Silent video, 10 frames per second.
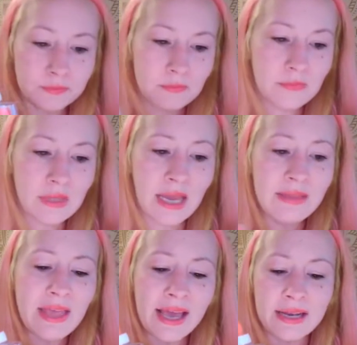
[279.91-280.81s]
and
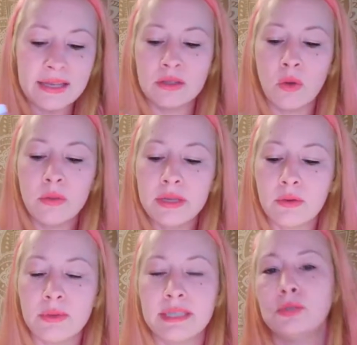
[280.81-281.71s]
that is only
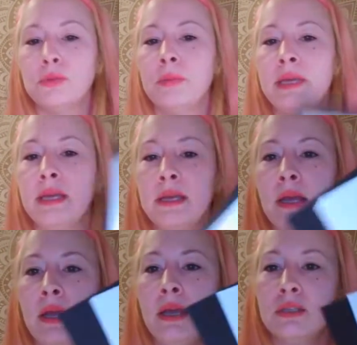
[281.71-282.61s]
going to be
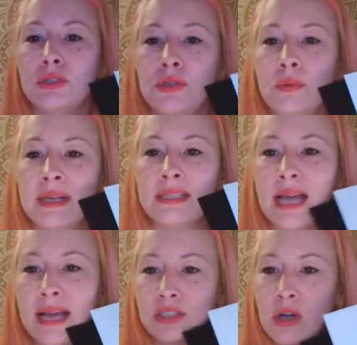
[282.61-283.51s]
to attach
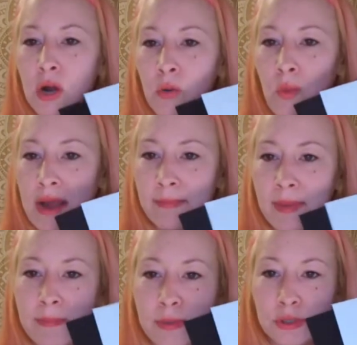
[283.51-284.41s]
our white
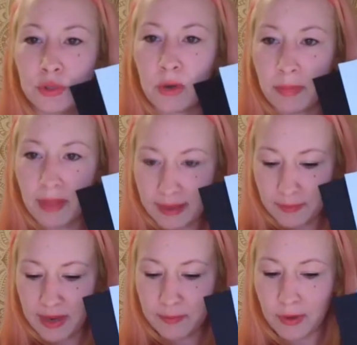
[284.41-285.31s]
paper to our black
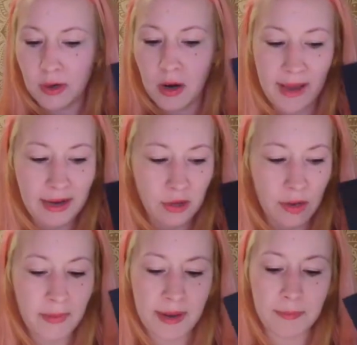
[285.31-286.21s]
paper, our background
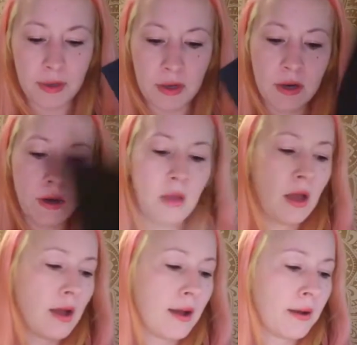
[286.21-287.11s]
paper.
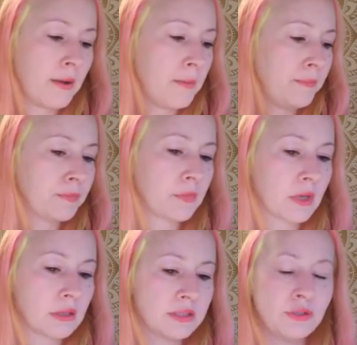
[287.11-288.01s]

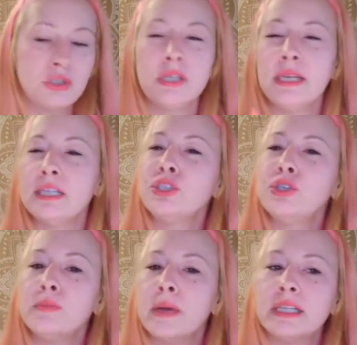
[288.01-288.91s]
So you shouldn't need too
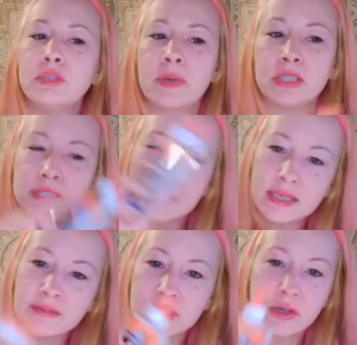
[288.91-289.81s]
much, but just enough
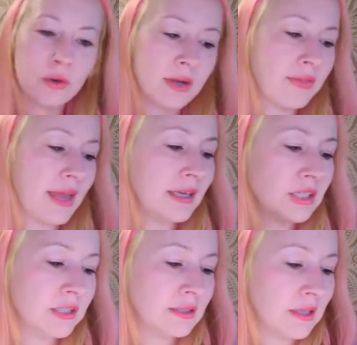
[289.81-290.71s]
to go around the
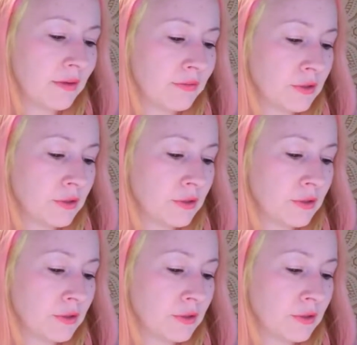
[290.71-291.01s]
edges of your